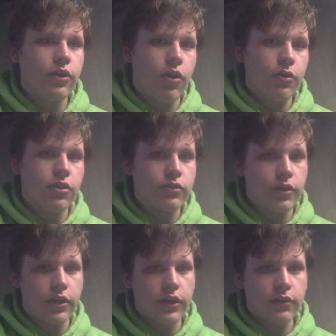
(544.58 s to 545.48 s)
go with the
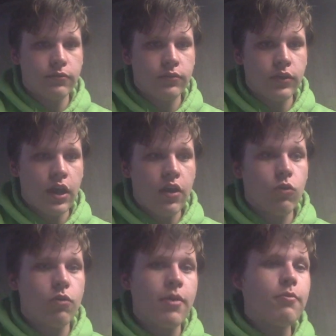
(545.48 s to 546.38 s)
tourniquet.
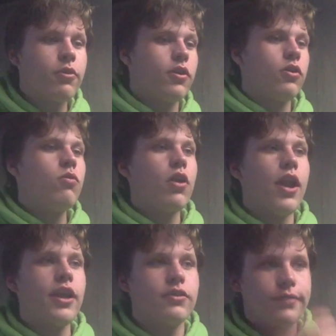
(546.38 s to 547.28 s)
Remember that you are
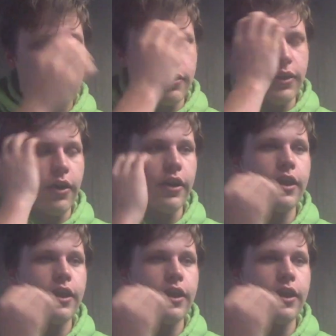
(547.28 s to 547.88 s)
not definitive care.